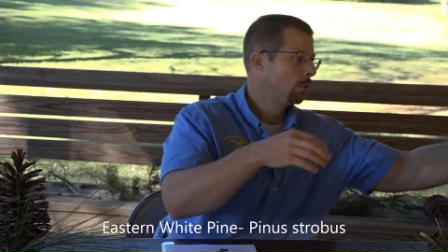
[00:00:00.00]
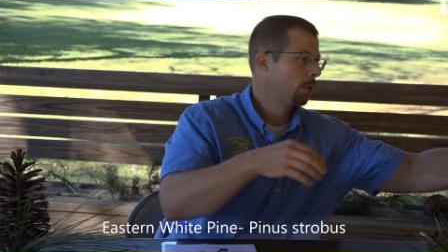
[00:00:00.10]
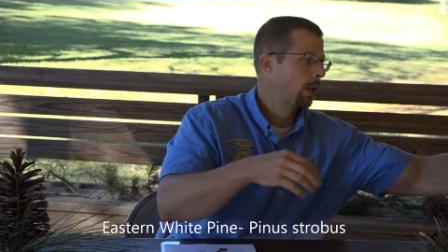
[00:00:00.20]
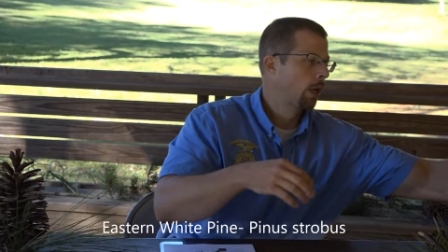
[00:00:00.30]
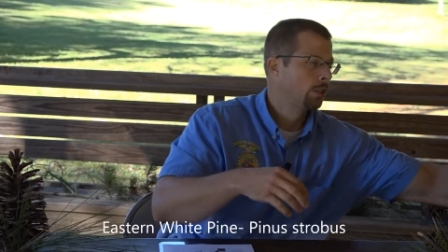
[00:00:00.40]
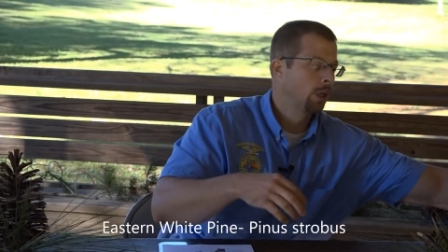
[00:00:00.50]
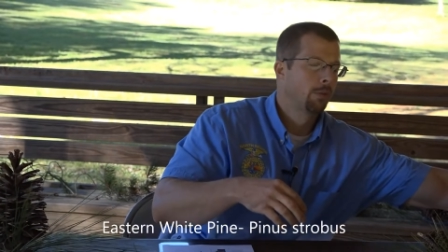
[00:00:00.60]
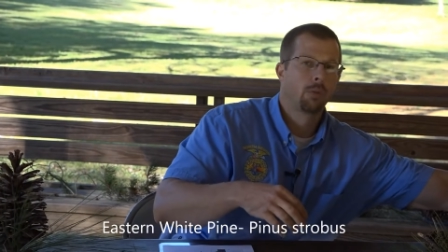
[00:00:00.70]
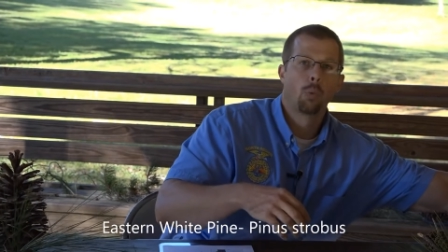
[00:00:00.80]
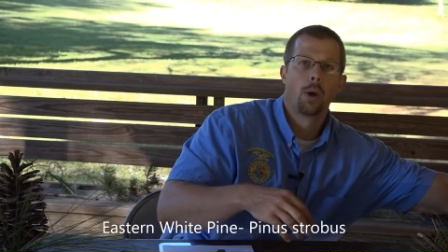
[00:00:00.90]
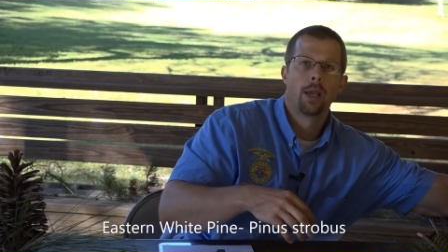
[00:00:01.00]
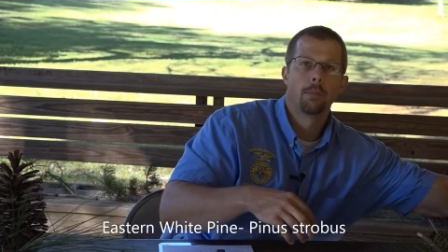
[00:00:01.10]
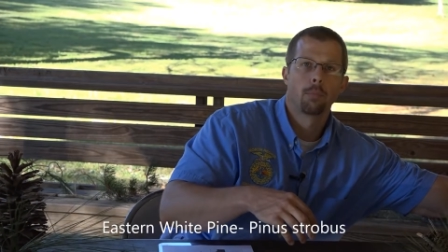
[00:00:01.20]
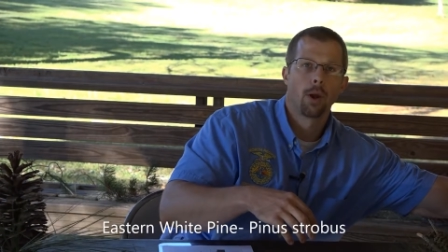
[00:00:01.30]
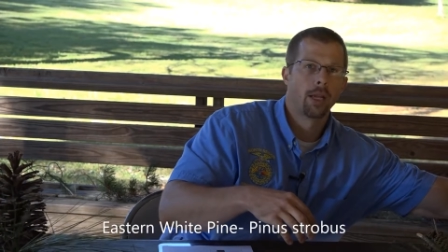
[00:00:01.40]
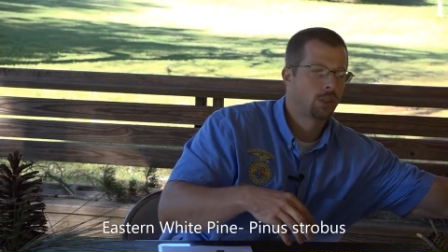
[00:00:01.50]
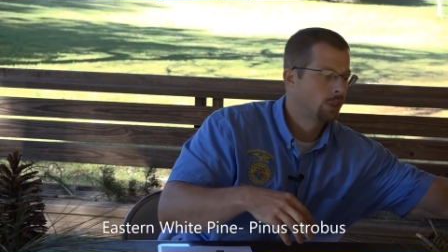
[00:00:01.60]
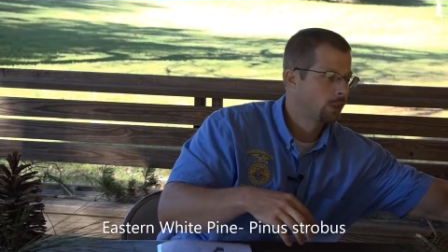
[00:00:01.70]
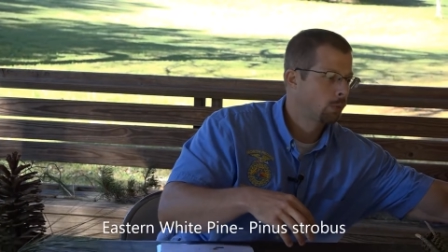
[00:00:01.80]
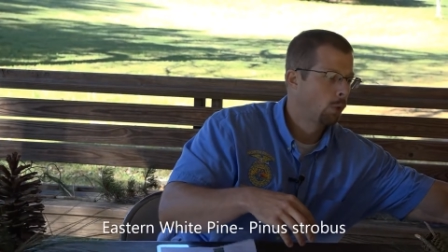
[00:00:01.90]
because of the way it
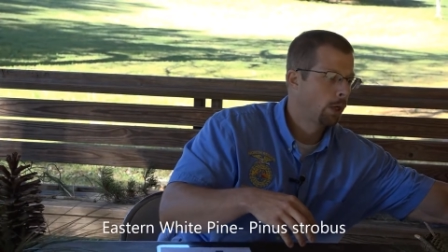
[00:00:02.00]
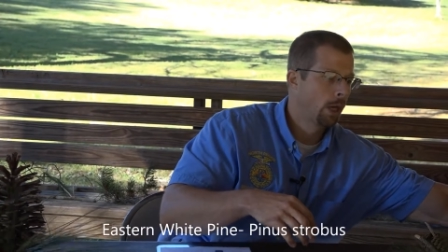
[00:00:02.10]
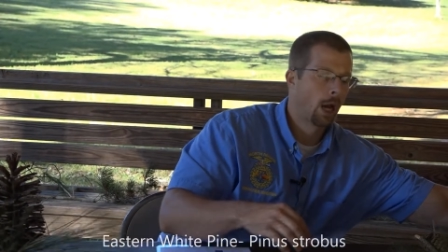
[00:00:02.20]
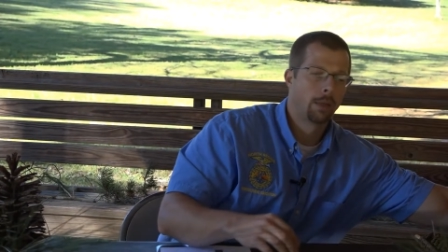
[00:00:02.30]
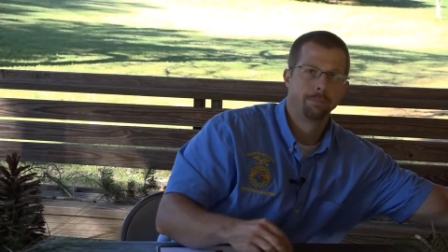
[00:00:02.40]
branches and whatnot.